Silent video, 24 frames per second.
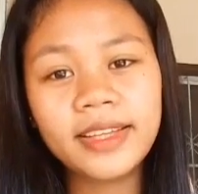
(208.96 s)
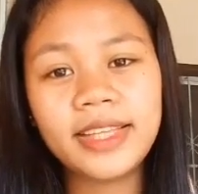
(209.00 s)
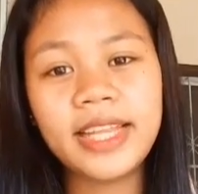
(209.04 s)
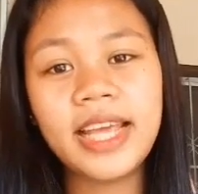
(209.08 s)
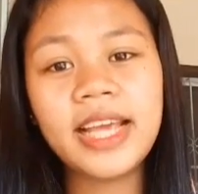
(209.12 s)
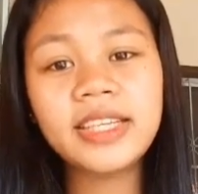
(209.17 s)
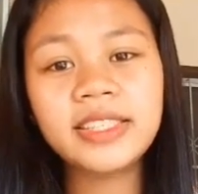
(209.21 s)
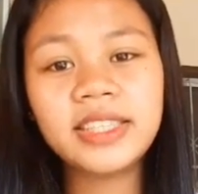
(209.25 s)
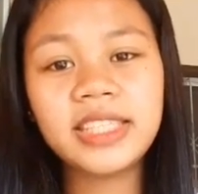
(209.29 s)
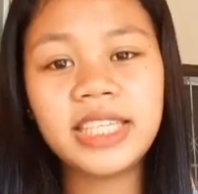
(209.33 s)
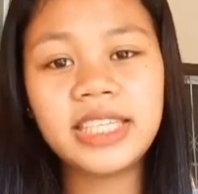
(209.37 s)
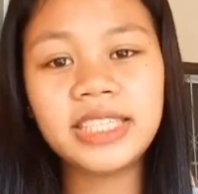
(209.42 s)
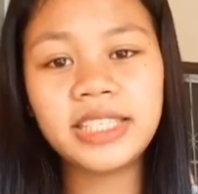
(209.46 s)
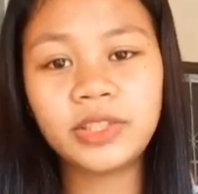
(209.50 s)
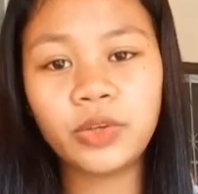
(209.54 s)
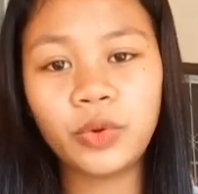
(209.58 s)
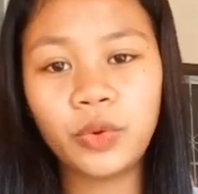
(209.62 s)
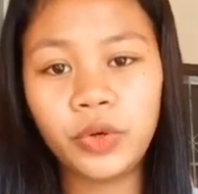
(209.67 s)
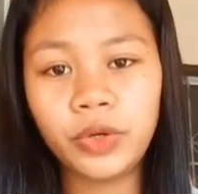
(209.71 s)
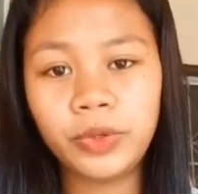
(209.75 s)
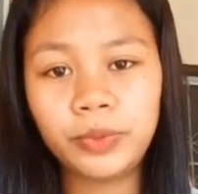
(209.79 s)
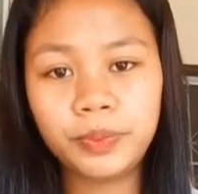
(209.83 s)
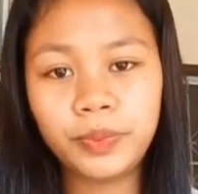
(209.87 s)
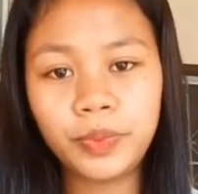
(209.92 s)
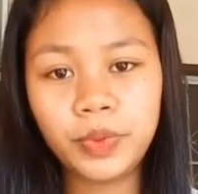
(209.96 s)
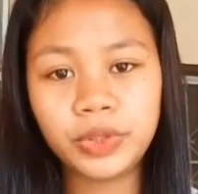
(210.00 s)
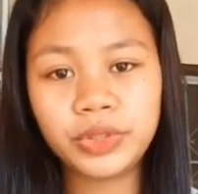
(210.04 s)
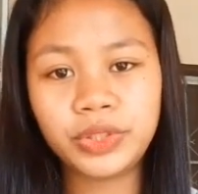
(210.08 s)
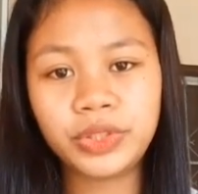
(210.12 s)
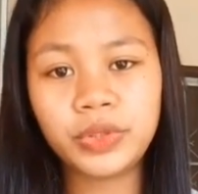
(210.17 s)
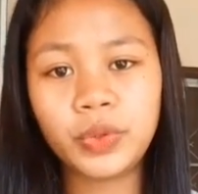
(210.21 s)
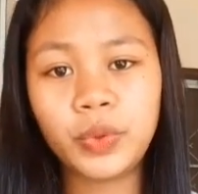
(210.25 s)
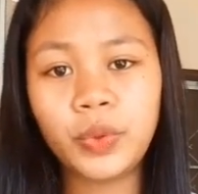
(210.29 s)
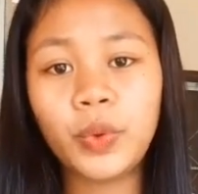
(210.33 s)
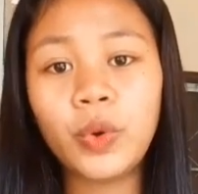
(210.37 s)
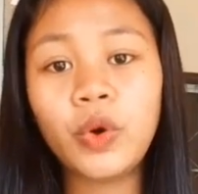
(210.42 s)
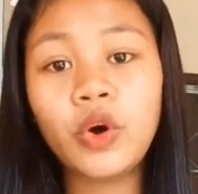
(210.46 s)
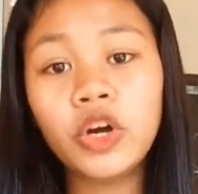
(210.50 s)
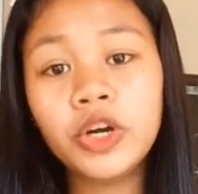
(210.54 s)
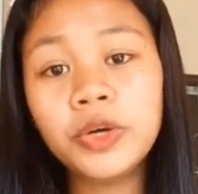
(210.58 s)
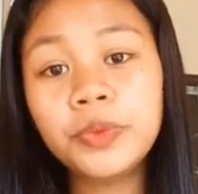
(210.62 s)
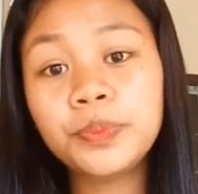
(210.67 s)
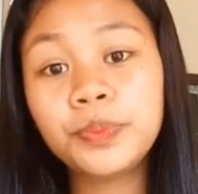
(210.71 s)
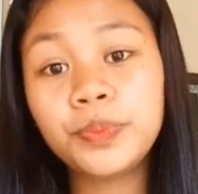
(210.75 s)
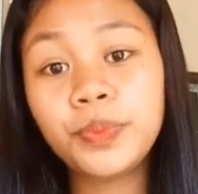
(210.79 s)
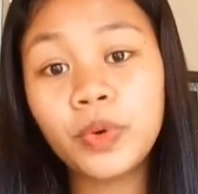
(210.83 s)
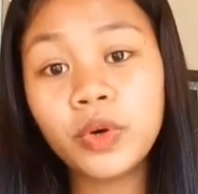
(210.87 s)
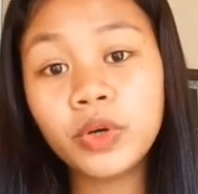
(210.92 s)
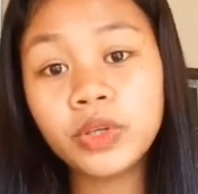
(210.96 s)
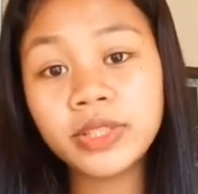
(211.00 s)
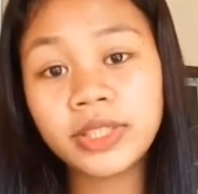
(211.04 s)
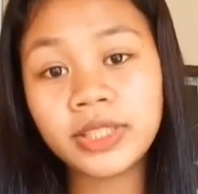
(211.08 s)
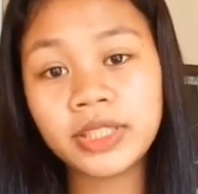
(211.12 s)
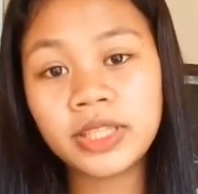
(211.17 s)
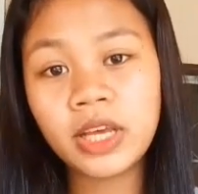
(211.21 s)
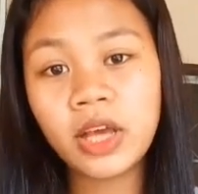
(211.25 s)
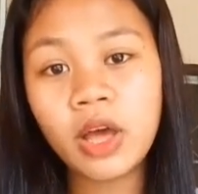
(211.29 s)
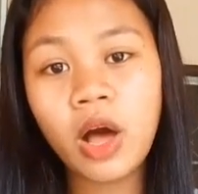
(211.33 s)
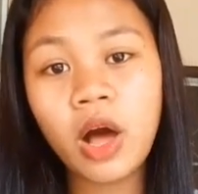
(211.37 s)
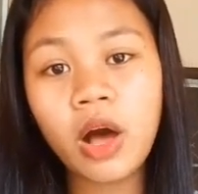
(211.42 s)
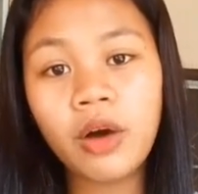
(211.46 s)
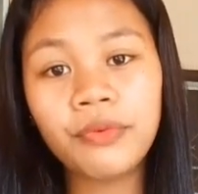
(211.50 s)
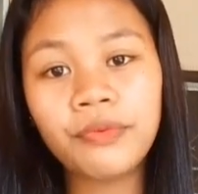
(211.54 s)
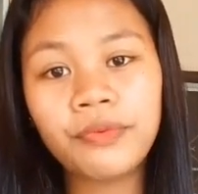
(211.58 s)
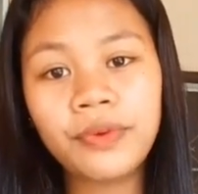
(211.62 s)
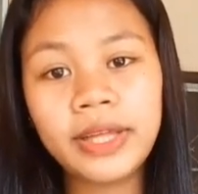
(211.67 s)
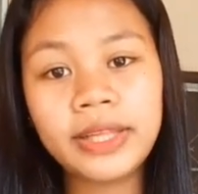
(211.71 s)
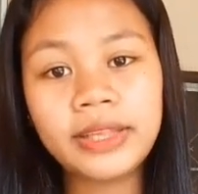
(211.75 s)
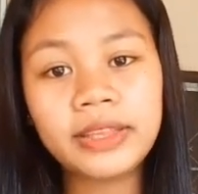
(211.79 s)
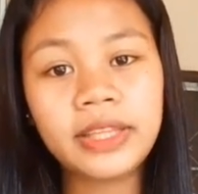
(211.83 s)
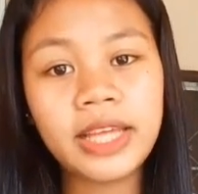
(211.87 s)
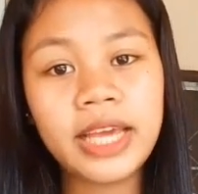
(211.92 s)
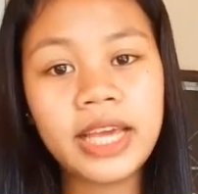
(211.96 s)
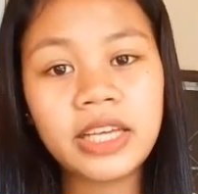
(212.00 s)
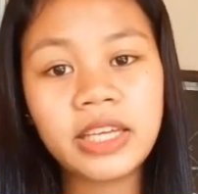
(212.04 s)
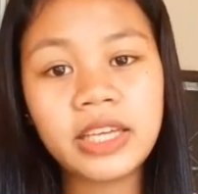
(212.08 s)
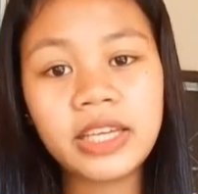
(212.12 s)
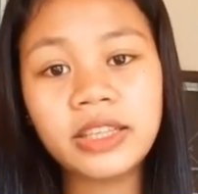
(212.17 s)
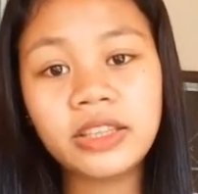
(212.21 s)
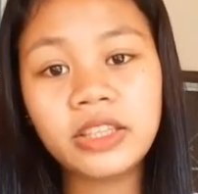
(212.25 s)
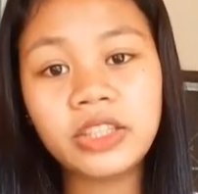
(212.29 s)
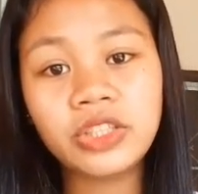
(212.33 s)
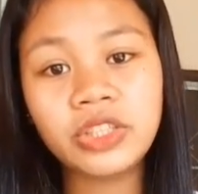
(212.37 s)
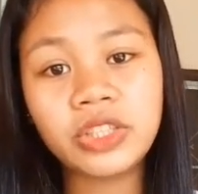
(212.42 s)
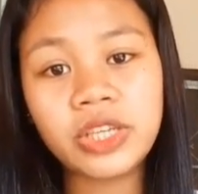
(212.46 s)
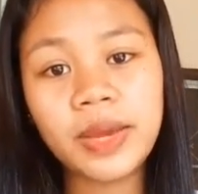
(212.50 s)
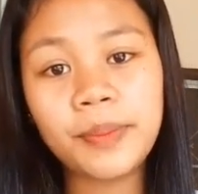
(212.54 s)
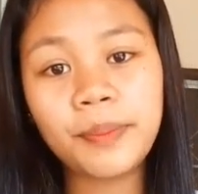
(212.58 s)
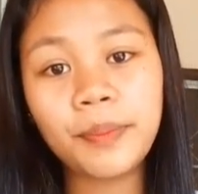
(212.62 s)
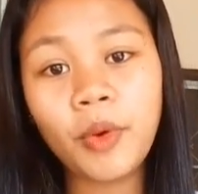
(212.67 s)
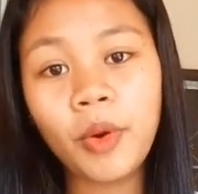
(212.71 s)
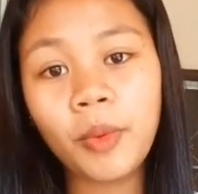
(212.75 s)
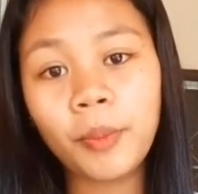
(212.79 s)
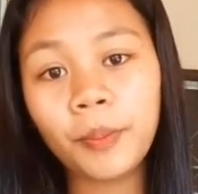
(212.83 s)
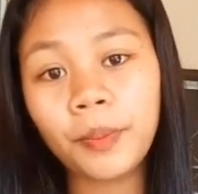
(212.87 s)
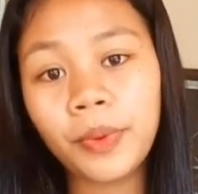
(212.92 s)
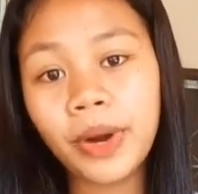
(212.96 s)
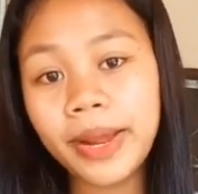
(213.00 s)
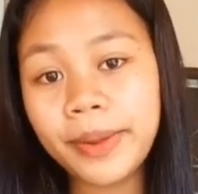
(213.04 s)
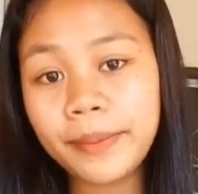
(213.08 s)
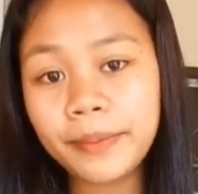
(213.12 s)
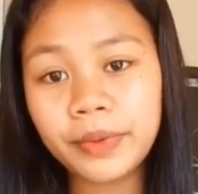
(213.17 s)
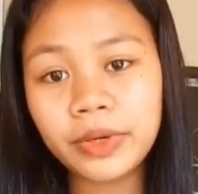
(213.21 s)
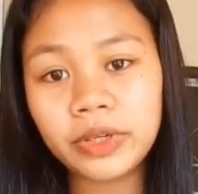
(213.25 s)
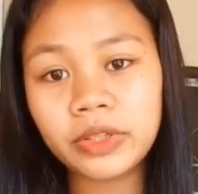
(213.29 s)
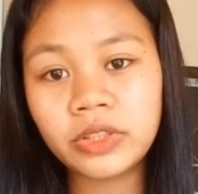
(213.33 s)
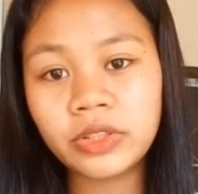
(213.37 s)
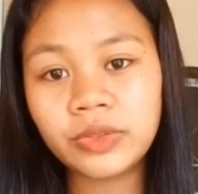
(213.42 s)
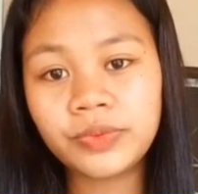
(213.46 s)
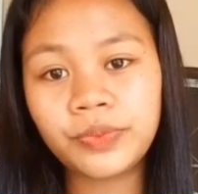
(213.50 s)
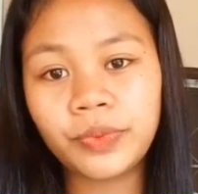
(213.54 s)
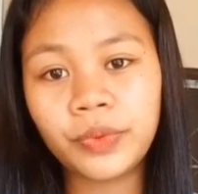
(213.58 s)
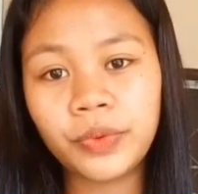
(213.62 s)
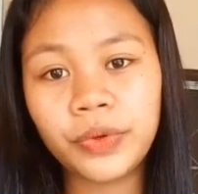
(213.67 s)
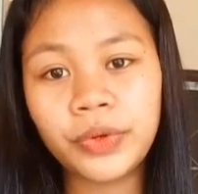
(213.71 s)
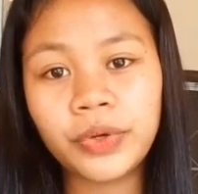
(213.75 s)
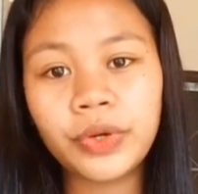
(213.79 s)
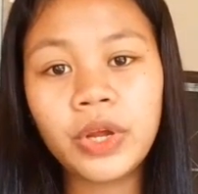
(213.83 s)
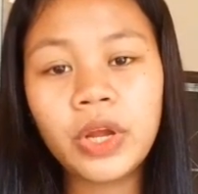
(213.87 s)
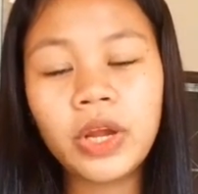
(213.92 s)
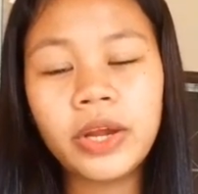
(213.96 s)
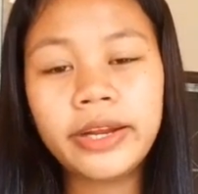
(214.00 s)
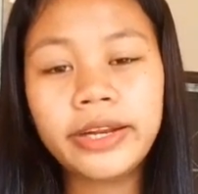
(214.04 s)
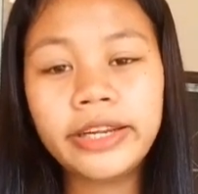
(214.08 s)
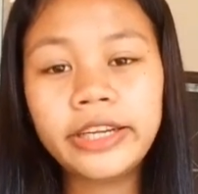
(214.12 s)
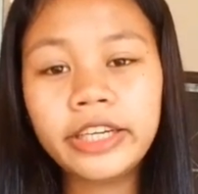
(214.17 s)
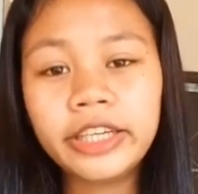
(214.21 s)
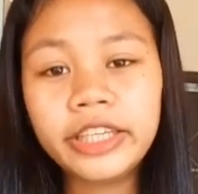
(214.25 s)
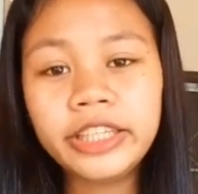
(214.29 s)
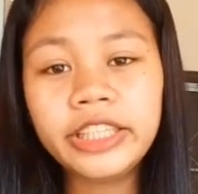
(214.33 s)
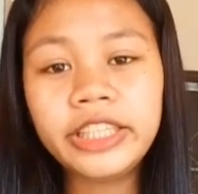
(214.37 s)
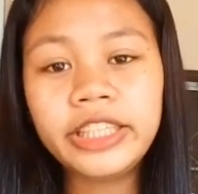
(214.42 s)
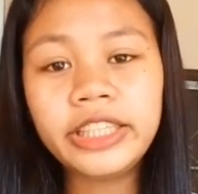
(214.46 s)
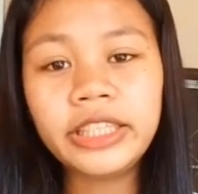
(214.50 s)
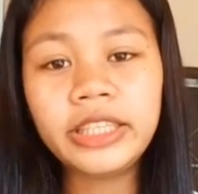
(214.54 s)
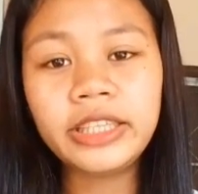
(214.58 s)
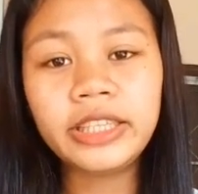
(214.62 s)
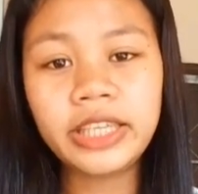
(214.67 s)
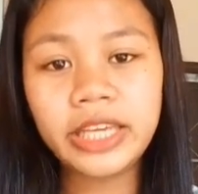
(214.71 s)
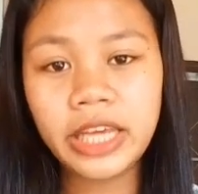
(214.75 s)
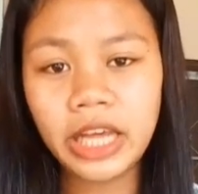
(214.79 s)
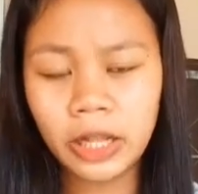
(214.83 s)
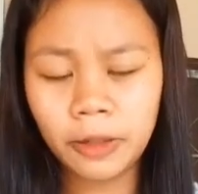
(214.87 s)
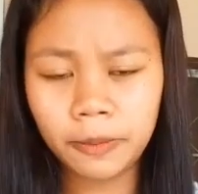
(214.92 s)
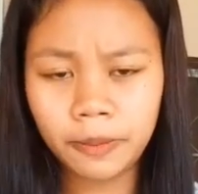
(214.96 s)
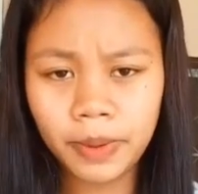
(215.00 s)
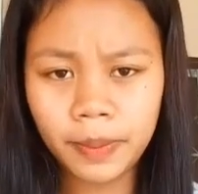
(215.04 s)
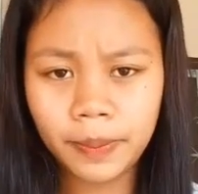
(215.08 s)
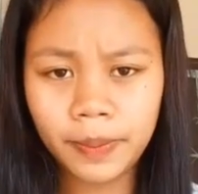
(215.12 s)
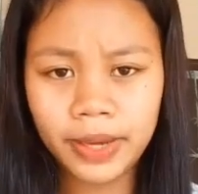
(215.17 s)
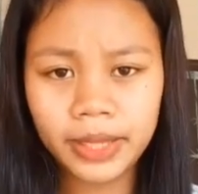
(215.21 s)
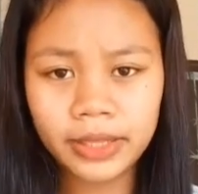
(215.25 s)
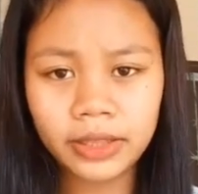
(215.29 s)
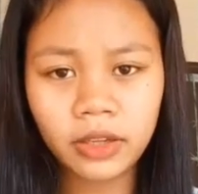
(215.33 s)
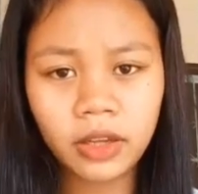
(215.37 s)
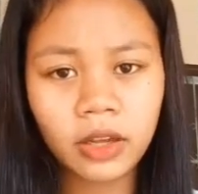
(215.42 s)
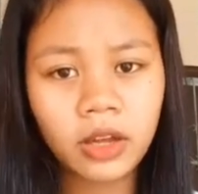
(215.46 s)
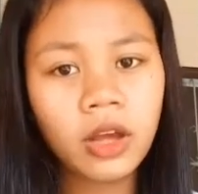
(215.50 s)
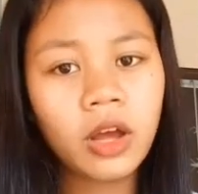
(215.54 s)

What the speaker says: Next is horn books. So horn books, often taking the shape of primers for learning the alphabet,